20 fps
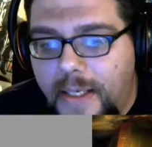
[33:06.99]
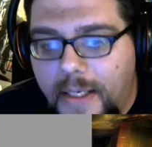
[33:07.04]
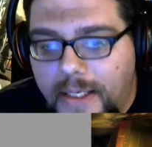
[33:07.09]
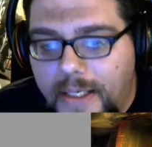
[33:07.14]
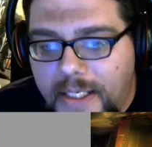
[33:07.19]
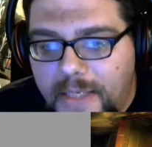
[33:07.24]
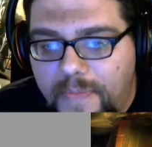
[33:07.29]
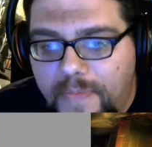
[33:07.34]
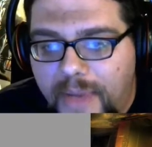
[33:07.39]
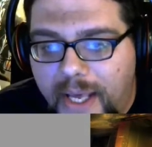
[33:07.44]

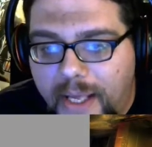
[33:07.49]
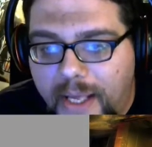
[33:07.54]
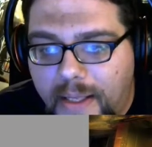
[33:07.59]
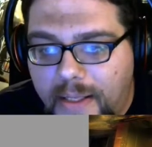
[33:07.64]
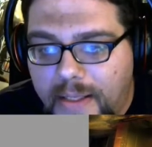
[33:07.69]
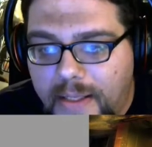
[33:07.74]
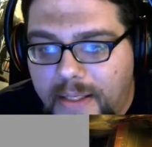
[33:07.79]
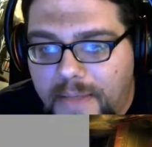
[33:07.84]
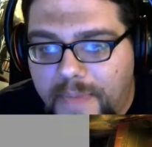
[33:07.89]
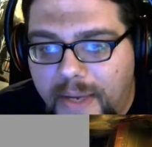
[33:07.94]

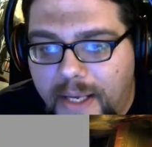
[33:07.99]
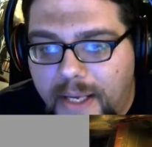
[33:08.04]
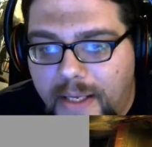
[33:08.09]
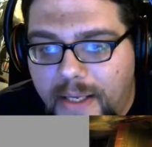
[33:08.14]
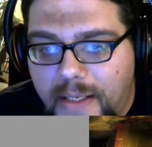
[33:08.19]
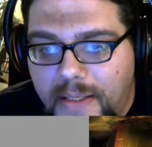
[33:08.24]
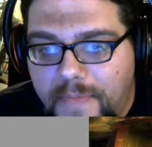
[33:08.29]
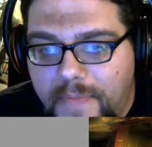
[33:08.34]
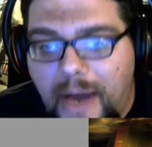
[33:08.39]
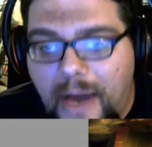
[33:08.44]
Spells.
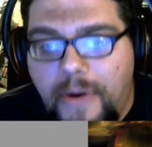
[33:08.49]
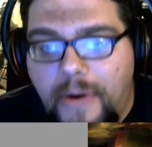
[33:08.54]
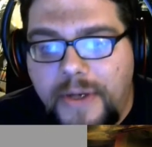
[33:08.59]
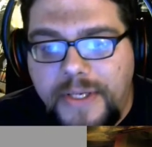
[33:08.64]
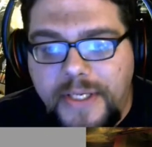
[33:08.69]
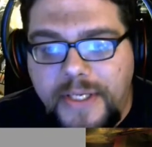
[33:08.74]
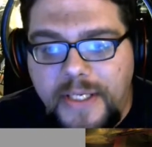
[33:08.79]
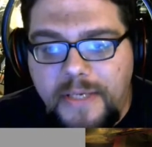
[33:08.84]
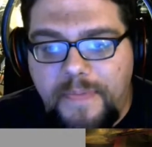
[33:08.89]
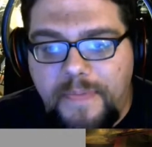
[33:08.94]
Powers
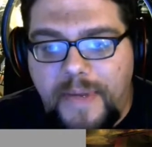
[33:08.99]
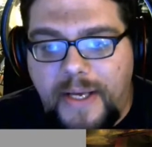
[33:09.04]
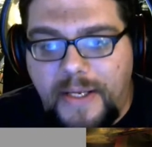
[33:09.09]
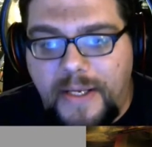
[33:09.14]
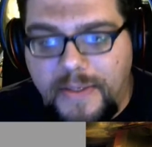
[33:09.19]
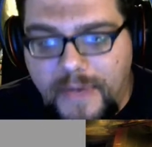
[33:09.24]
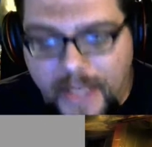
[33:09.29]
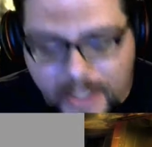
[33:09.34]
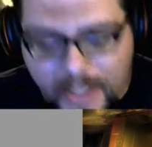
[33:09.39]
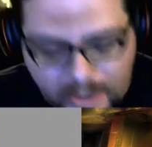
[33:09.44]
and spells
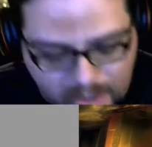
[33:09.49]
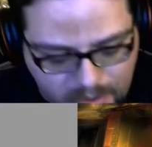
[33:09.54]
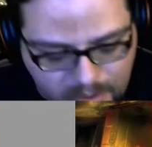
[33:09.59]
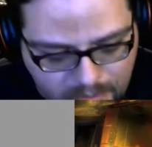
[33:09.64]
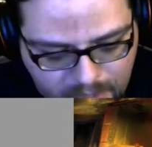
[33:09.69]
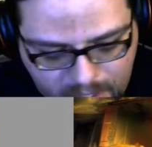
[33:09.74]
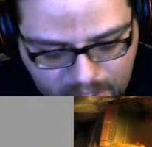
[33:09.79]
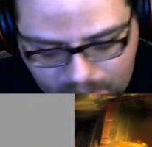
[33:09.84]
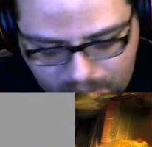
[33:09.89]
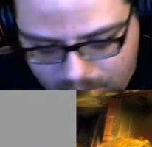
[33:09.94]
right there in the
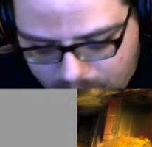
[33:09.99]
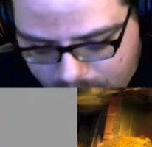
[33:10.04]
middle.